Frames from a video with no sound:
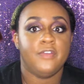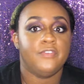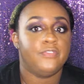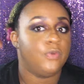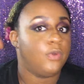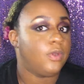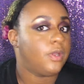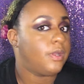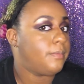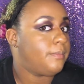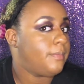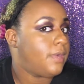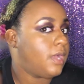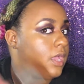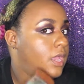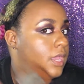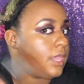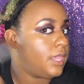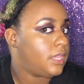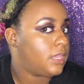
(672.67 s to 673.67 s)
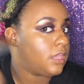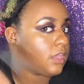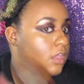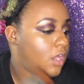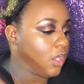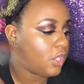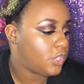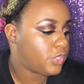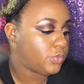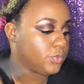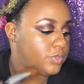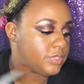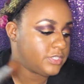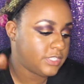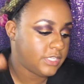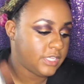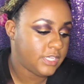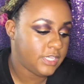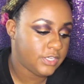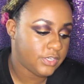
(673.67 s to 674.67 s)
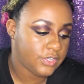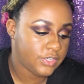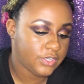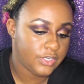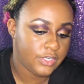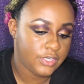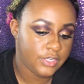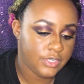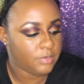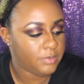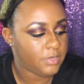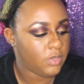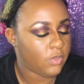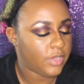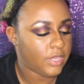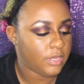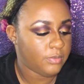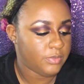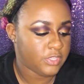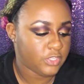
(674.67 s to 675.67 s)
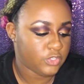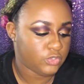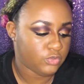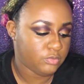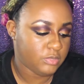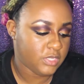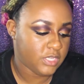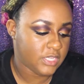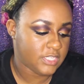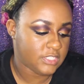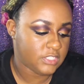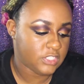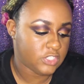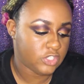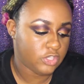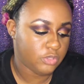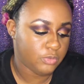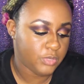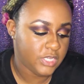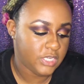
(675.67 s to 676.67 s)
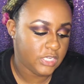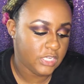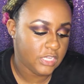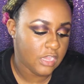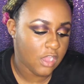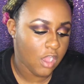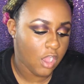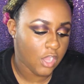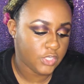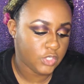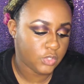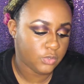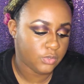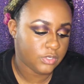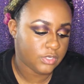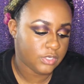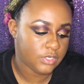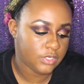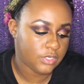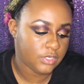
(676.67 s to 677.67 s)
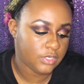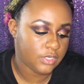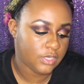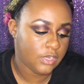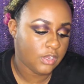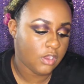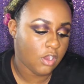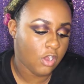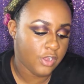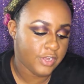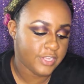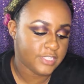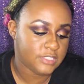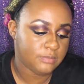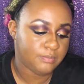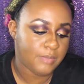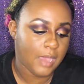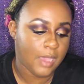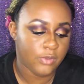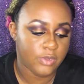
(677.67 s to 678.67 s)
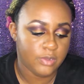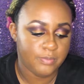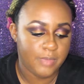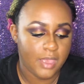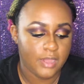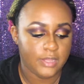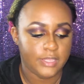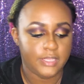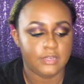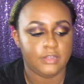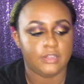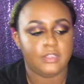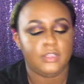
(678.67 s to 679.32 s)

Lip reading: For my contours here, I'm going to be going in with this Ruby Kisses 3D Contour Artist Powder Palette.